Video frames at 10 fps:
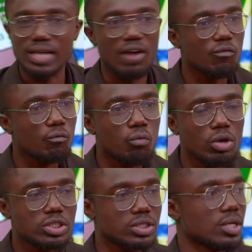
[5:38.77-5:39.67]
I've
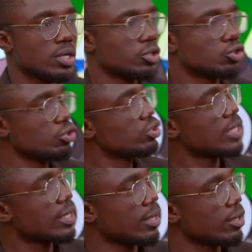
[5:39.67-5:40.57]
watched, so you
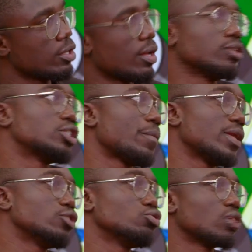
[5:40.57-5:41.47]
take
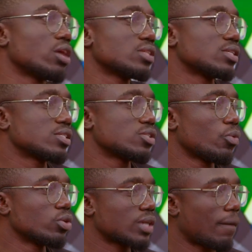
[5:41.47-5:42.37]
Germany 2006
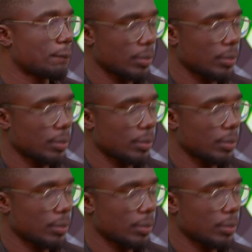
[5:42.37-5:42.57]
World Cup.